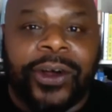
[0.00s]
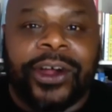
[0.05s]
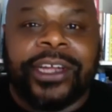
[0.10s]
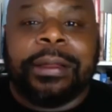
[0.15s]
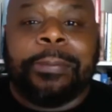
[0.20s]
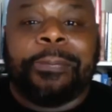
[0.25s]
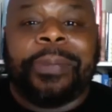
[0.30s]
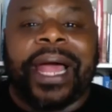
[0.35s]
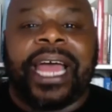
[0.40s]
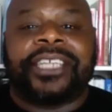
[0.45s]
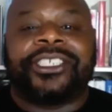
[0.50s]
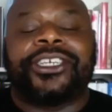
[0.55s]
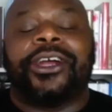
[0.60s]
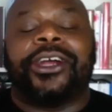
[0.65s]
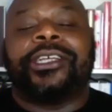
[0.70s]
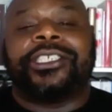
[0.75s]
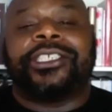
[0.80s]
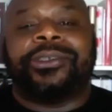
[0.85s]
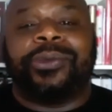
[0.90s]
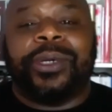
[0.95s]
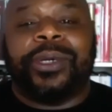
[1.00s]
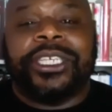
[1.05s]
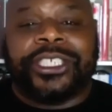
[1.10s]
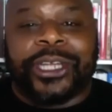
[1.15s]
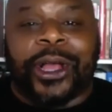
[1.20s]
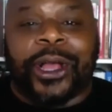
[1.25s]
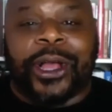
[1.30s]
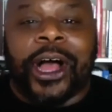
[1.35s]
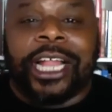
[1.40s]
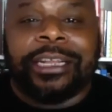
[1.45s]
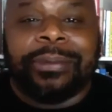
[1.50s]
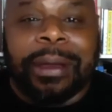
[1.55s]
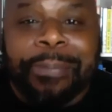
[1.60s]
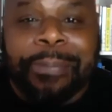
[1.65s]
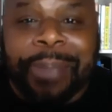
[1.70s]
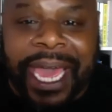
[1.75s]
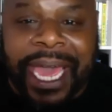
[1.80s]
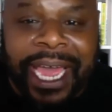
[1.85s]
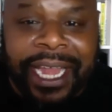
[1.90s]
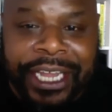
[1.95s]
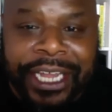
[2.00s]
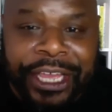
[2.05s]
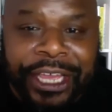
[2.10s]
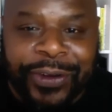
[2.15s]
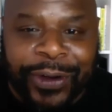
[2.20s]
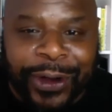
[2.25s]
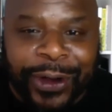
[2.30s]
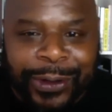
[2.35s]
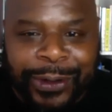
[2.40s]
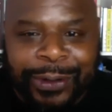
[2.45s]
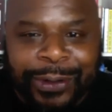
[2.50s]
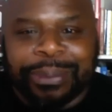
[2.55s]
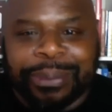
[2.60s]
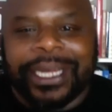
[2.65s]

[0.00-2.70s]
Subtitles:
or in the black church, we used to call them a bad Negro.